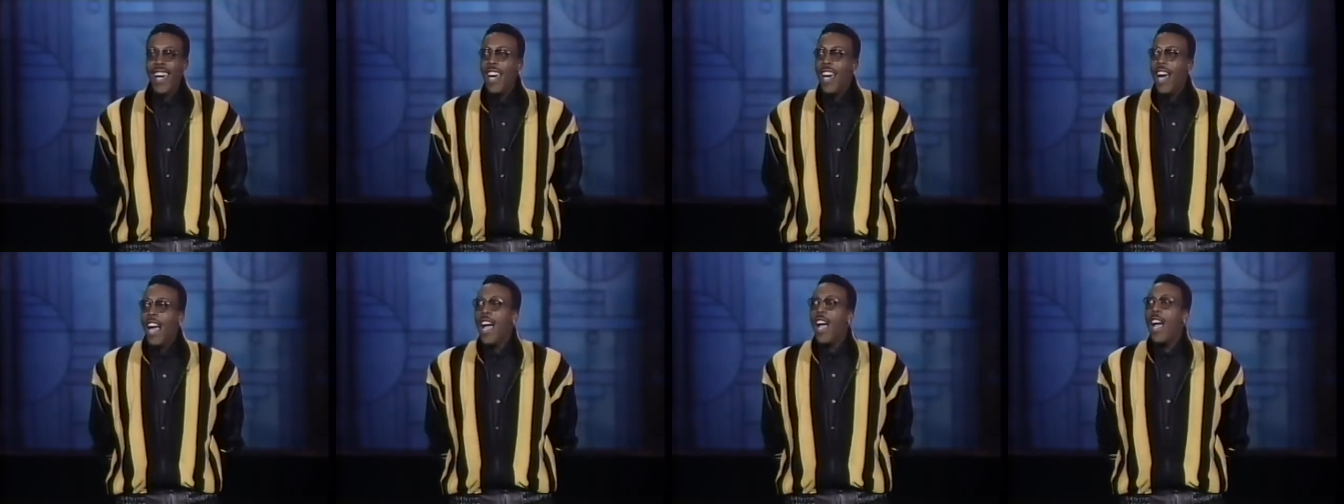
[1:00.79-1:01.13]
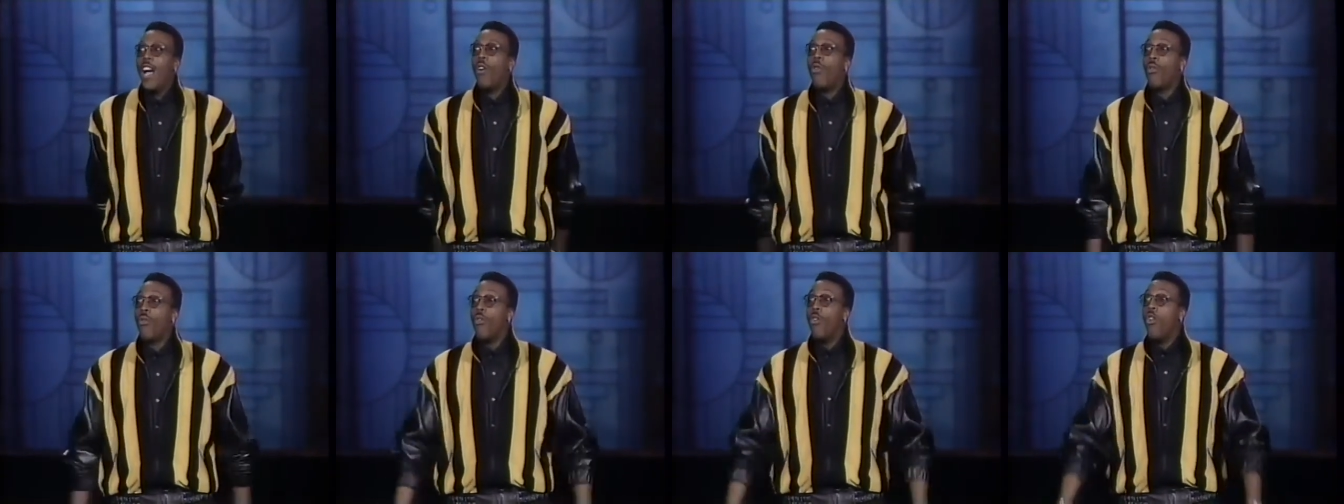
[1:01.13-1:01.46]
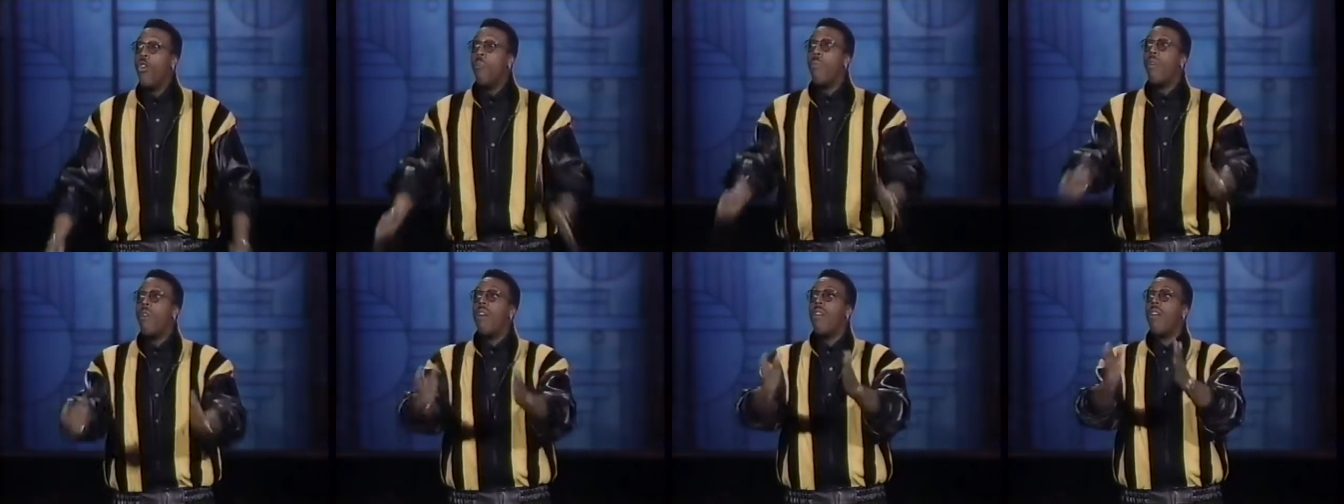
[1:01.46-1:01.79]
A,
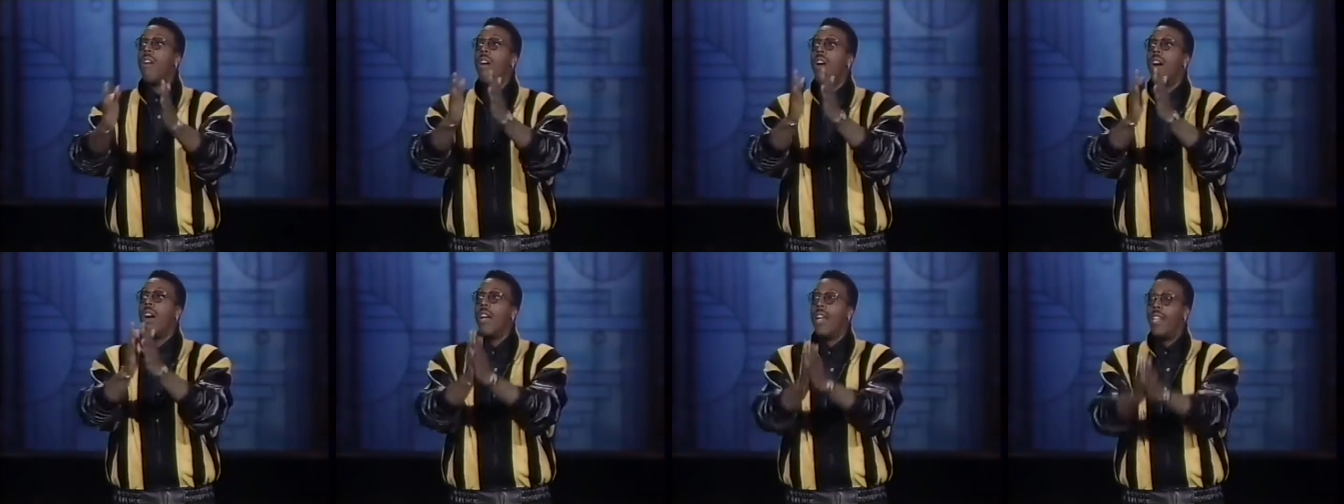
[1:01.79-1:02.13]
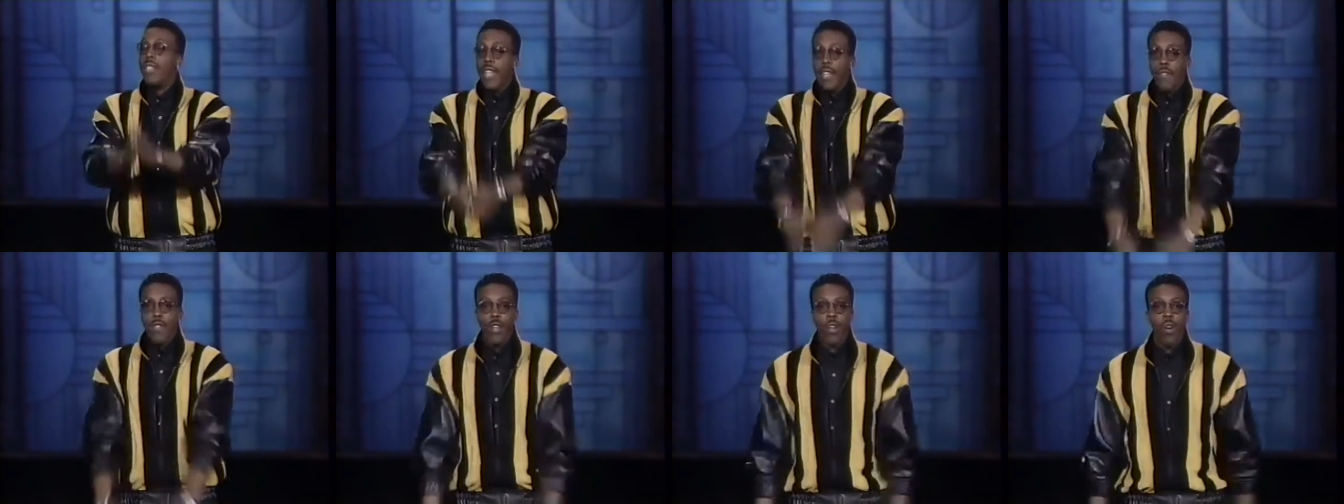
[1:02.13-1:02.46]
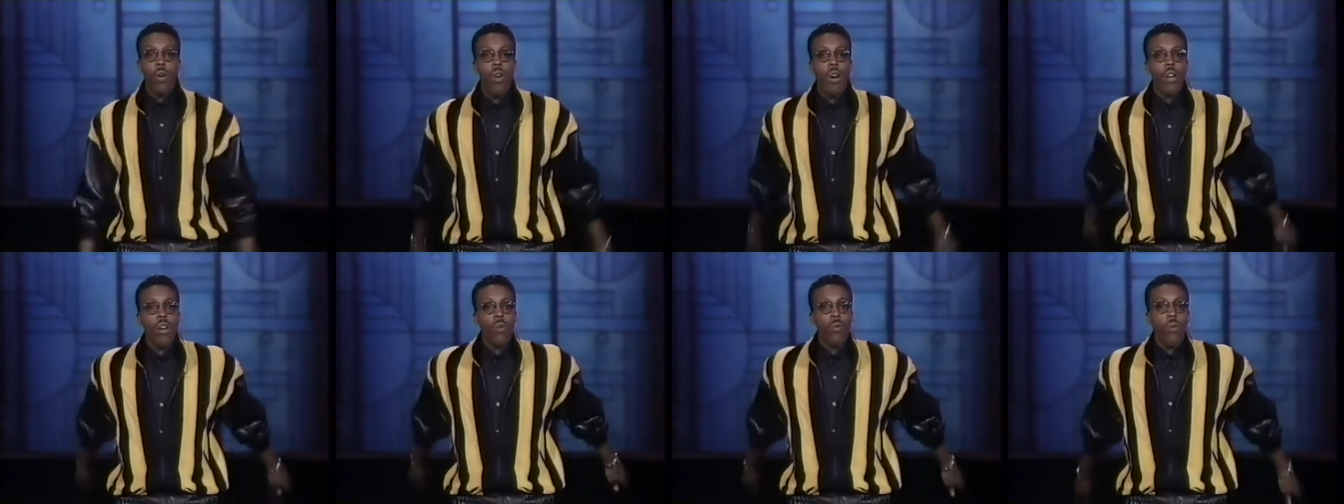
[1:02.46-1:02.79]
rumor uh, is even
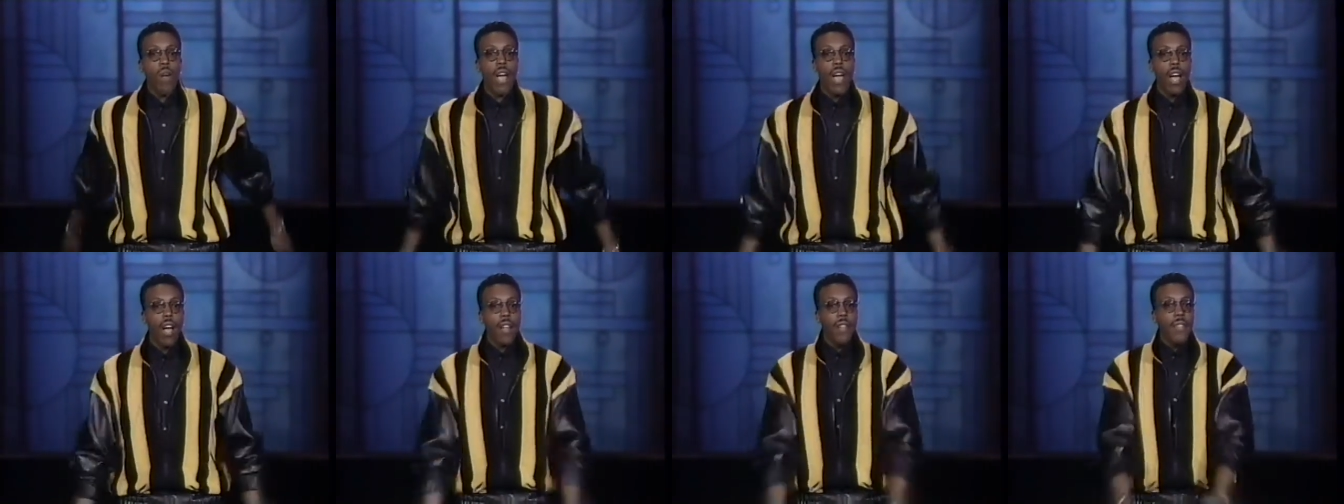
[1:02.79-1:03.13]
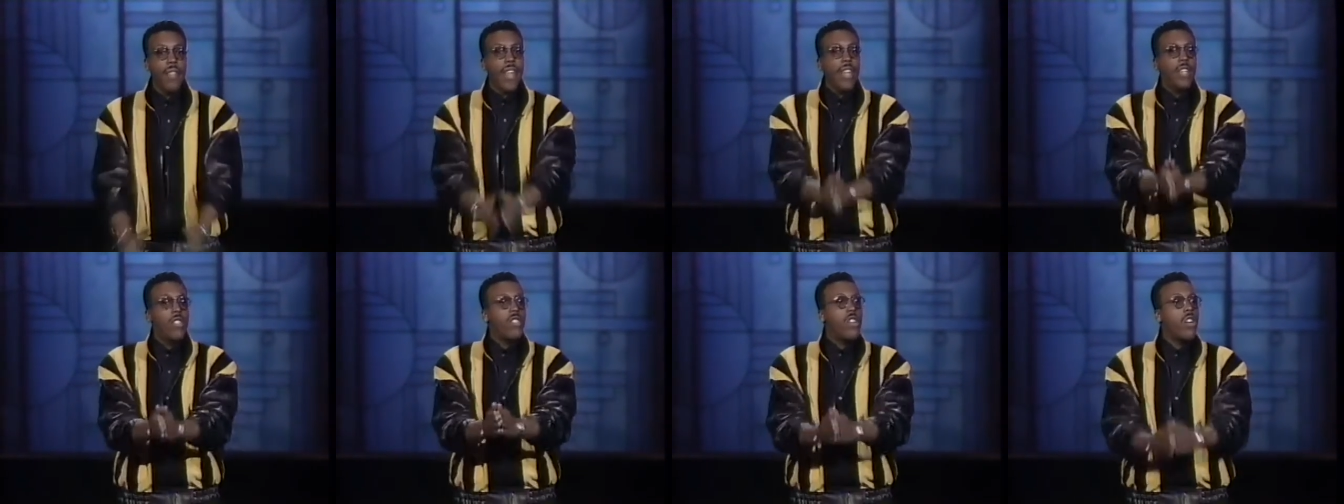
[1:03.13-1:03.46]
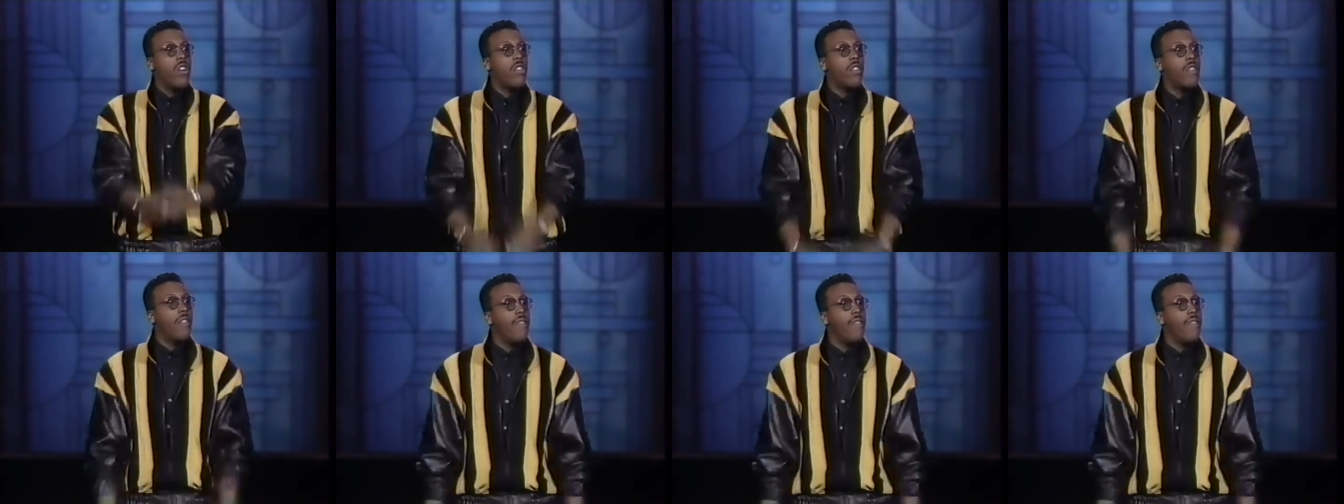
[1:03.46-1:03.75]
going around that it turned